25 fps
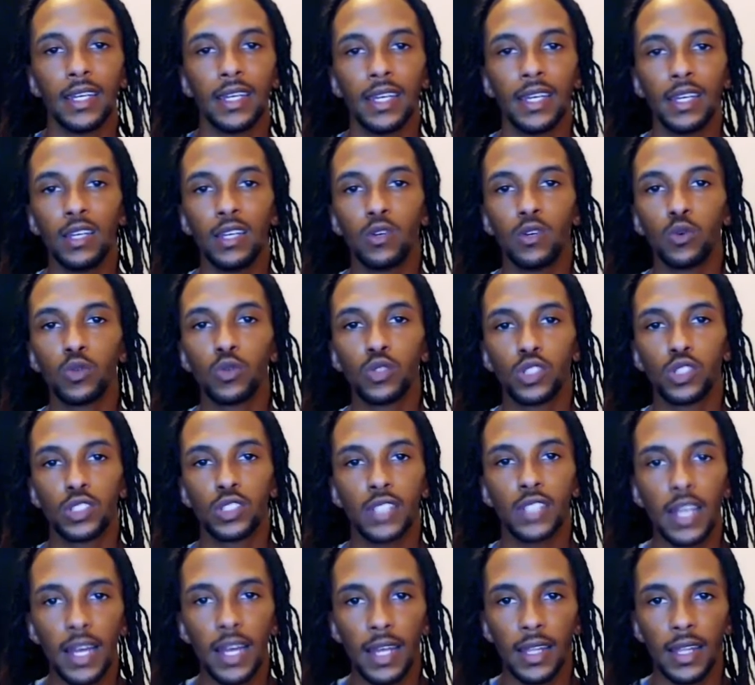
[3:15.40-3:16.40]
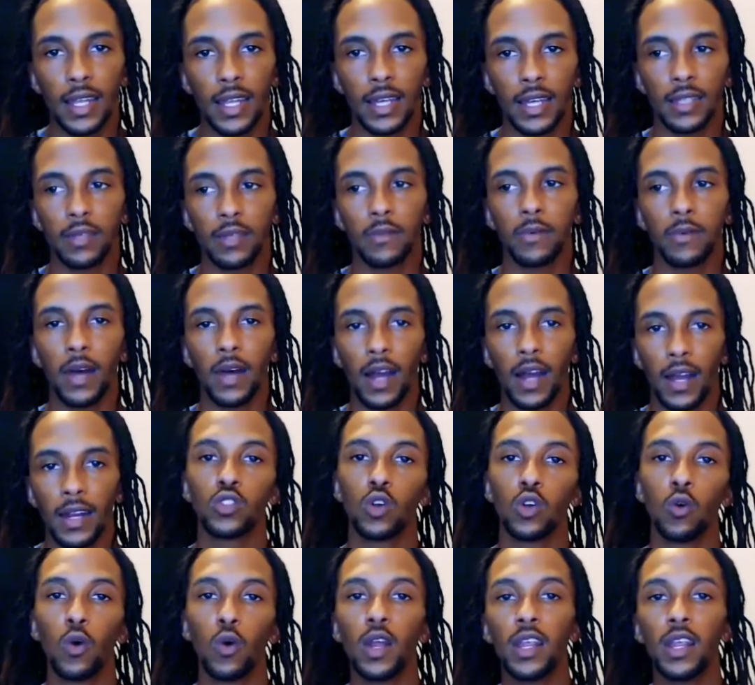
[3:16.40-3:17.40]
y ustedes van.
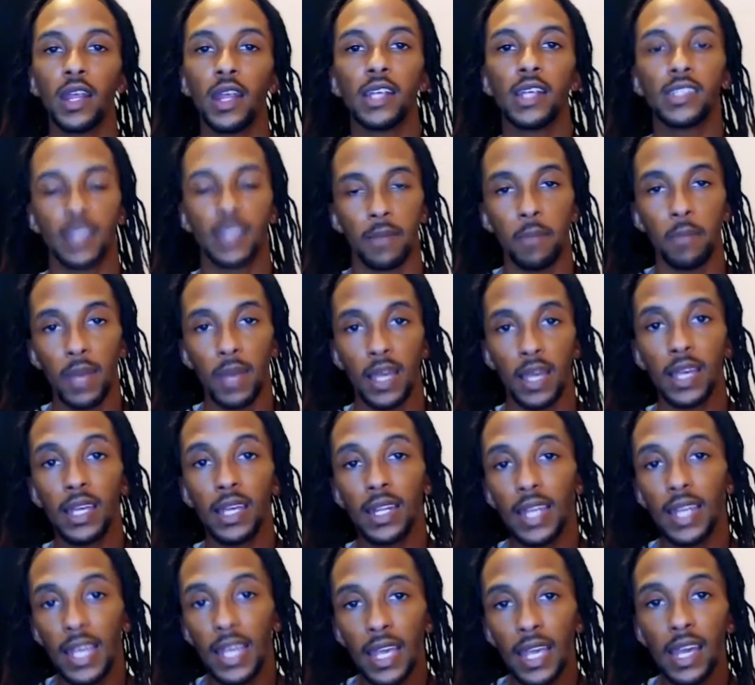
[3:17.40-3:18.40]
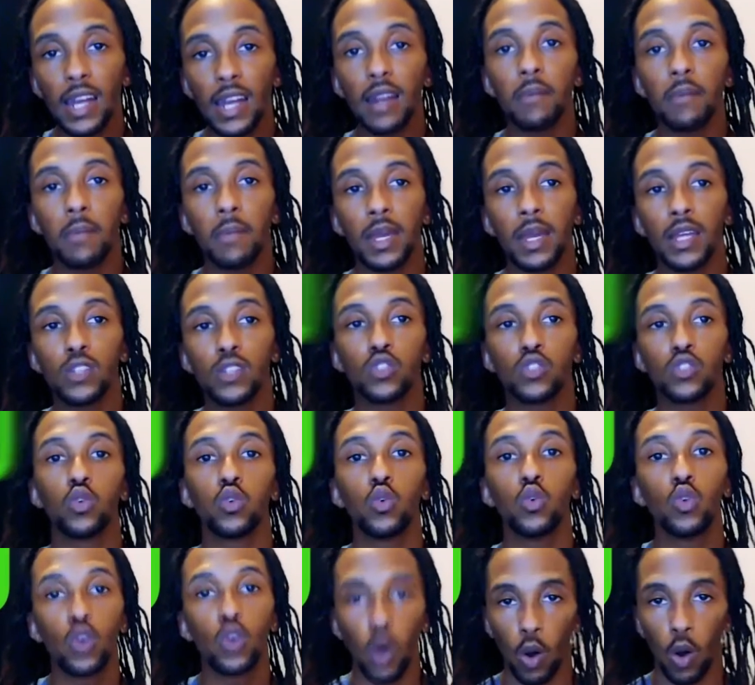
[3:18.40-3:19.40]
So what does it mean? Ir means
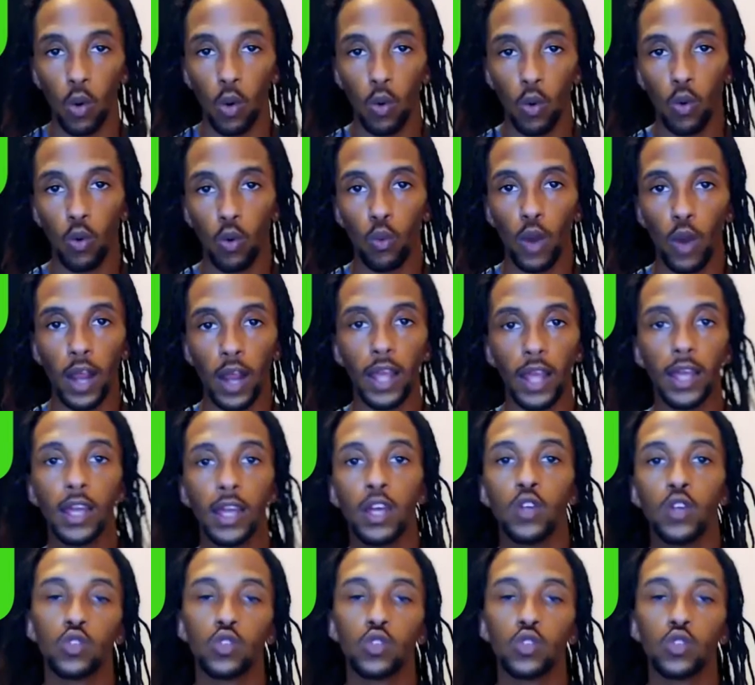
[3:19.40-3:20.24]
to go, right?